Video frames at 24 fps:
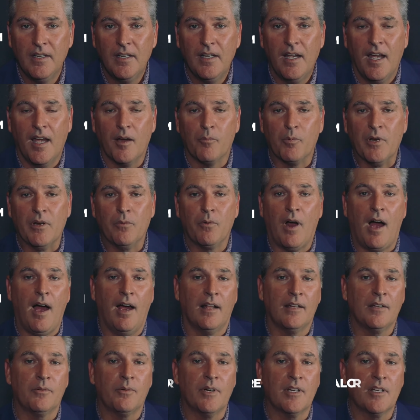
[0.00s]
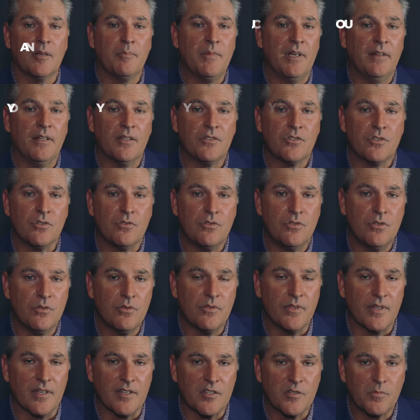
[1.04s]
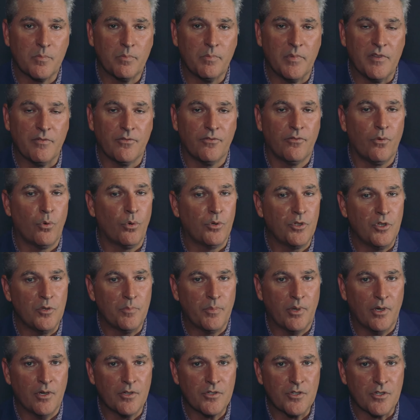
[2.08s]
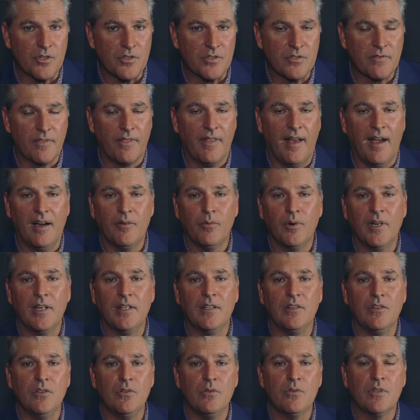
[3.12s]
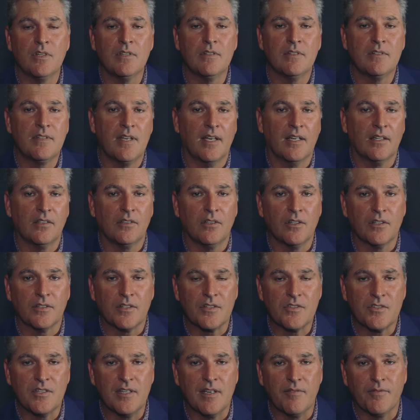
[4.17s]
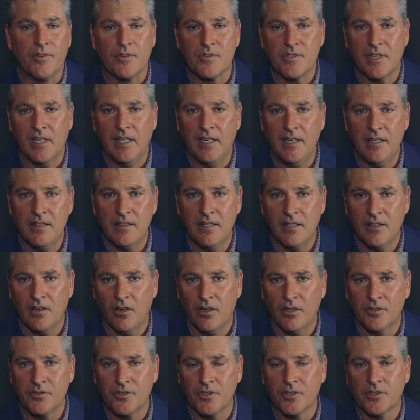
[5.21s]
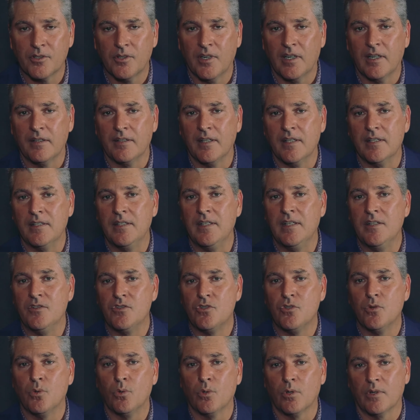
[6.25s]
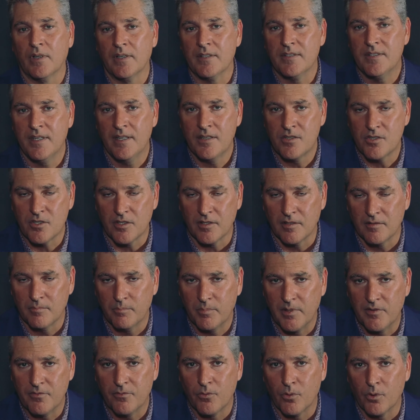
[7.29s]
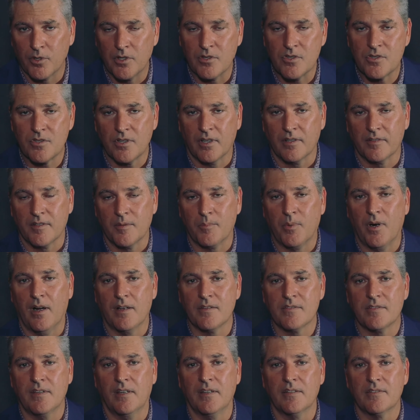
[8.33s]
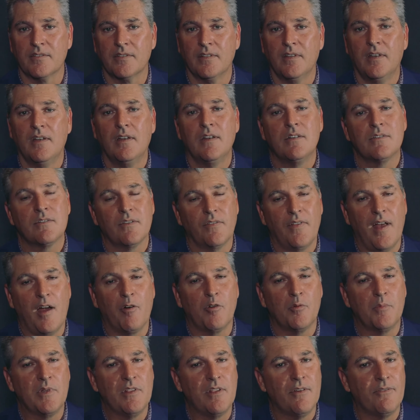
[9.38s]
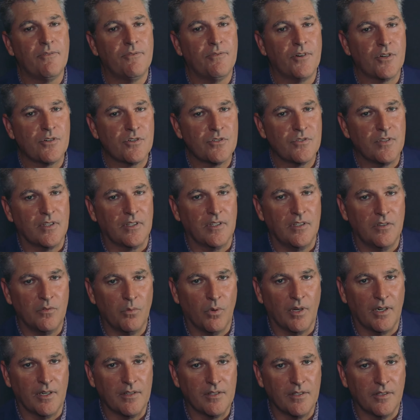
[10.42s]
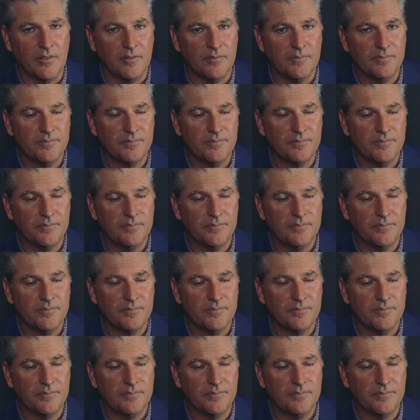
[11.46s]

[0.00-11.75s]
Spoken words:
And we highly recommend that you do this before you purchase. That way you can take a look to see if there's anything on your credit that needs your attention before you start the process. So that would be the first thing you'd want to do.